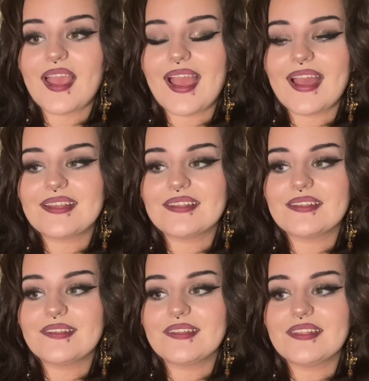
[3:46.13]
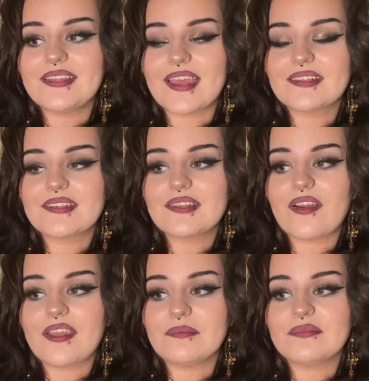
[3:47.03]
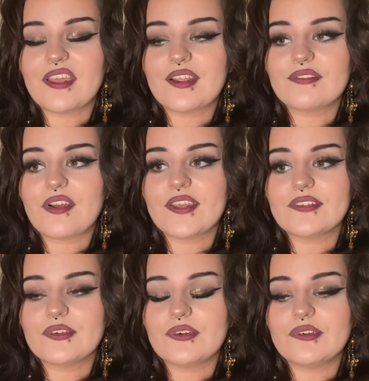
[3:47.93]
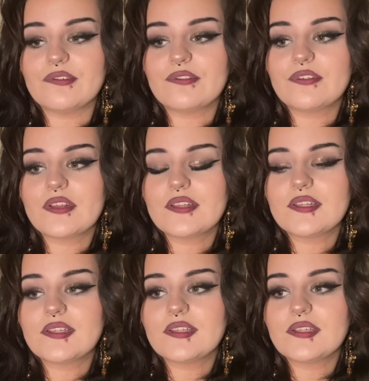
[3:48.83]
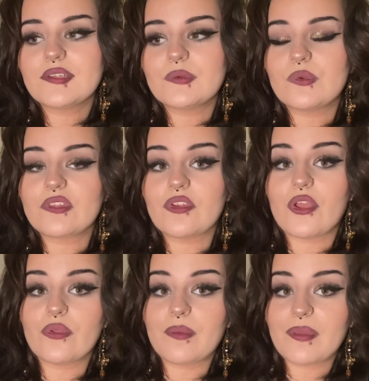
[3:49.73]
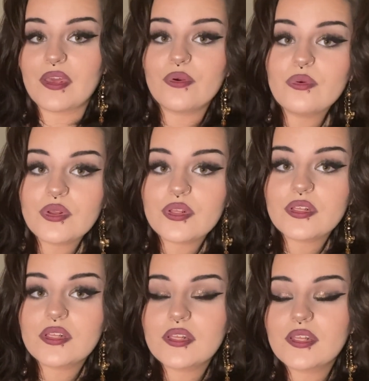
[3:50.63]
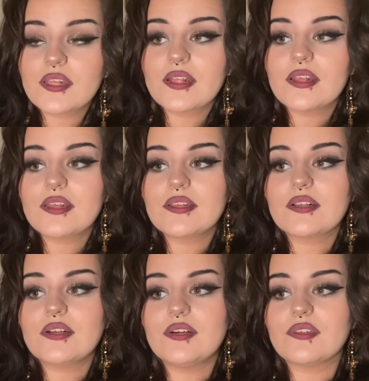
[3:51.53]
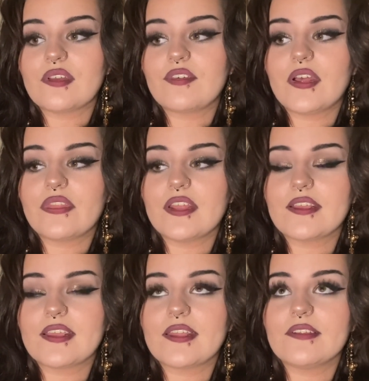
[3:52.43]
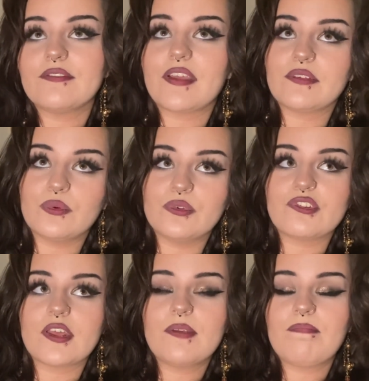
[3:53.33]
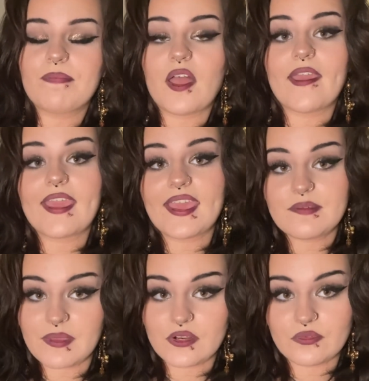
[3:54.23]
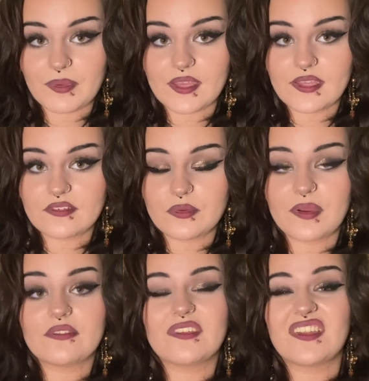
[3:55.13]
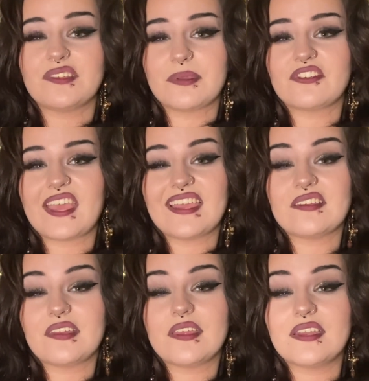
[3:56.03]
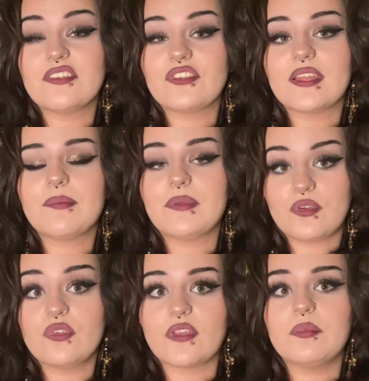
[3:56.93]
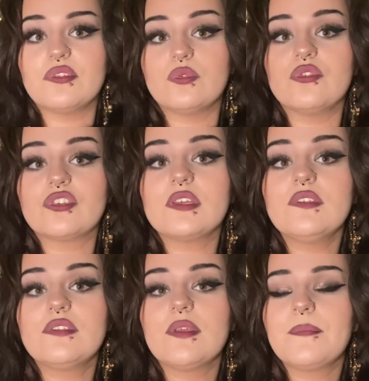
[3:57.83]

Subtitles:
And yet I'm terrified of also going on the pill, because I've heard that it can affect nausea. I hate being on my antidepressants, and I especially hated it initially because I was nauseous.